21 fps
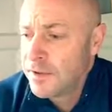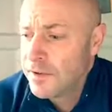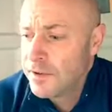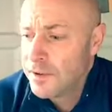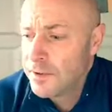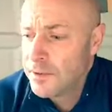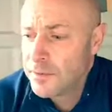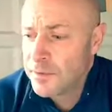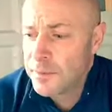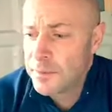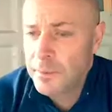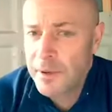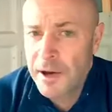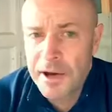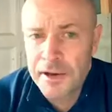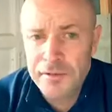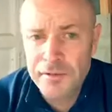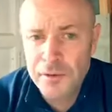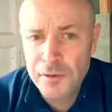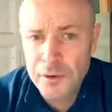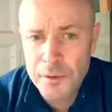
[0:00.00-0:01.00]
using
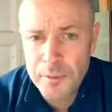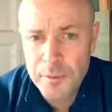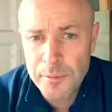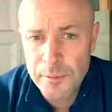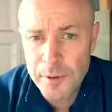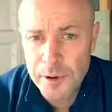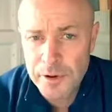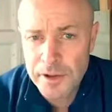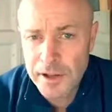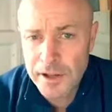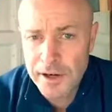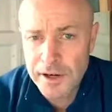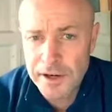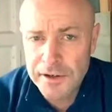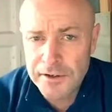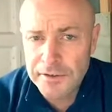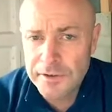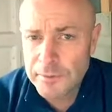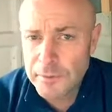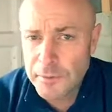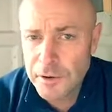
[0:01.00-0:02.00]
bad form and body
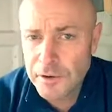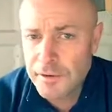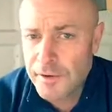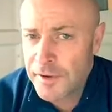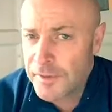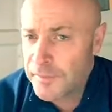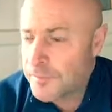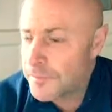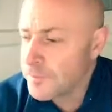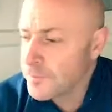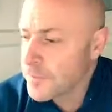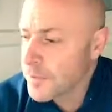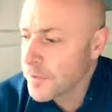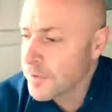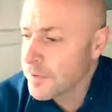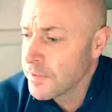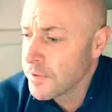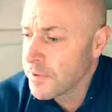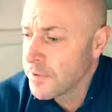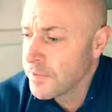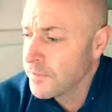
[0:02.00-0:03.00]
English to move it.
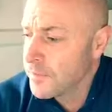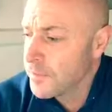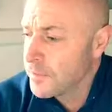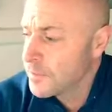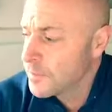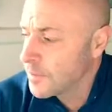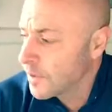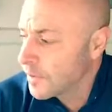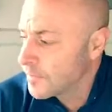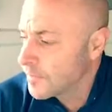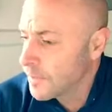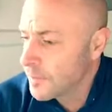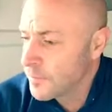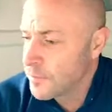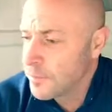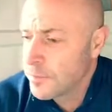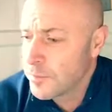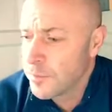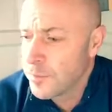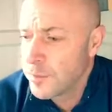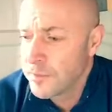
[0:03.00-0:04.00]
I think if you set
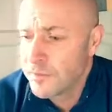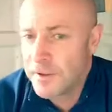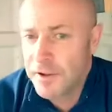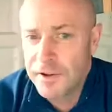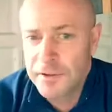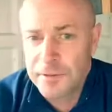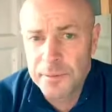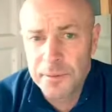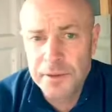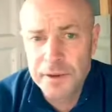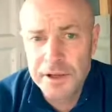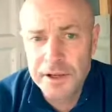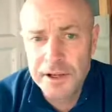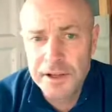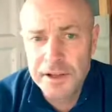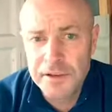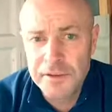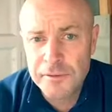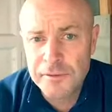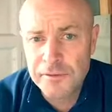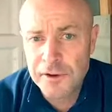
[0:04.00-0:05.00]
yourself with a
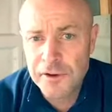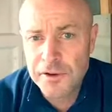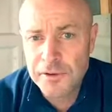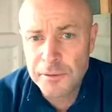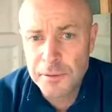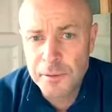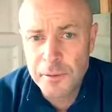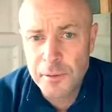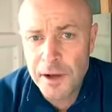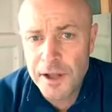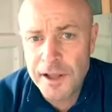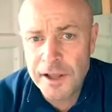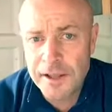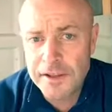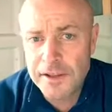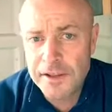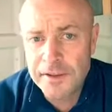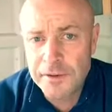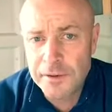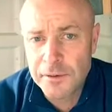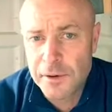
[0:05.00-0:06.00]
reasonable weight
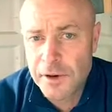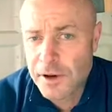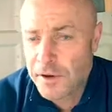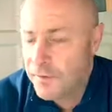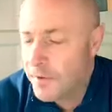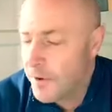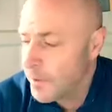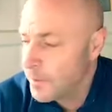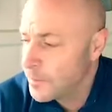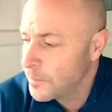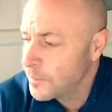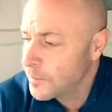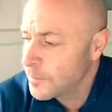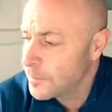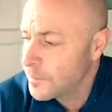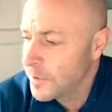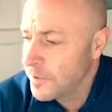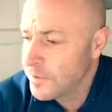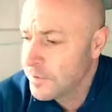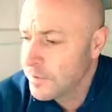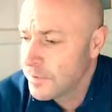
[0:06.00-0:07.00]
and then do high reps, you
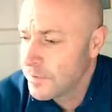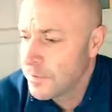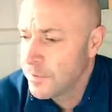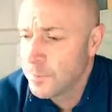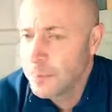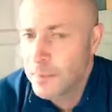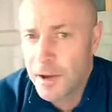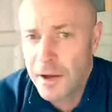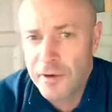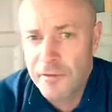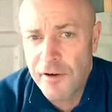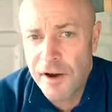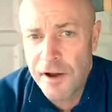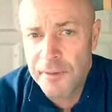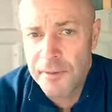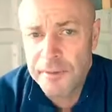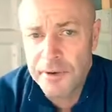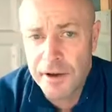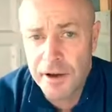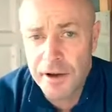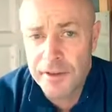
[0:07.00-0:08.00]
tend to do better
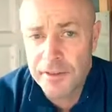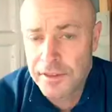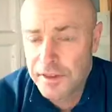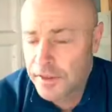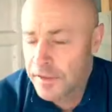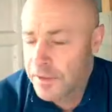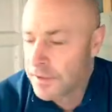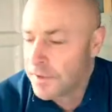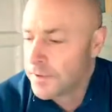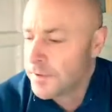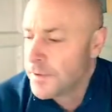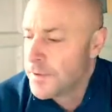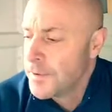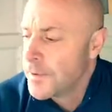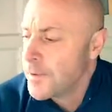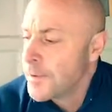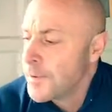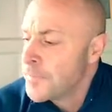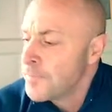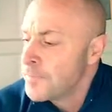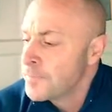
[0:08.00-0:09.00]
reps, I think.
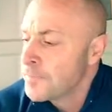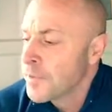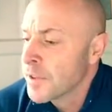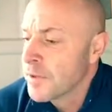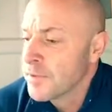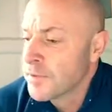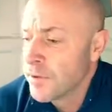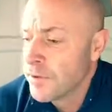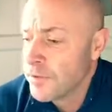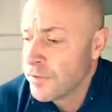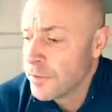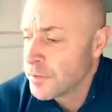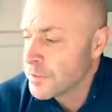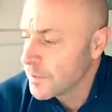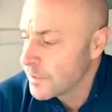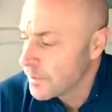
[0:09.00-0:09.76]
So 4